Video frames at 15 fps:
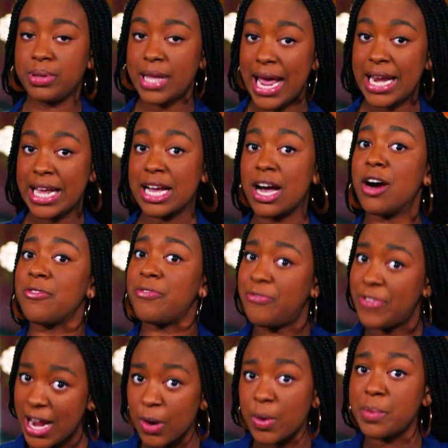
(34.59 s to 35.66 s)
planning a
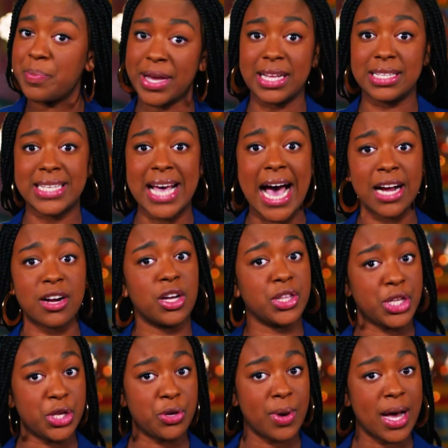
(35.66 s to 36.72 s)
very big attack on
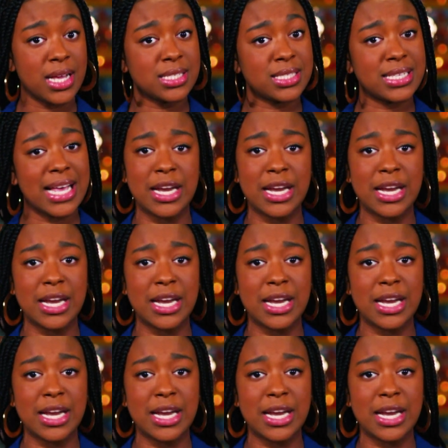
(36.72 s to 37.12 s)
the US,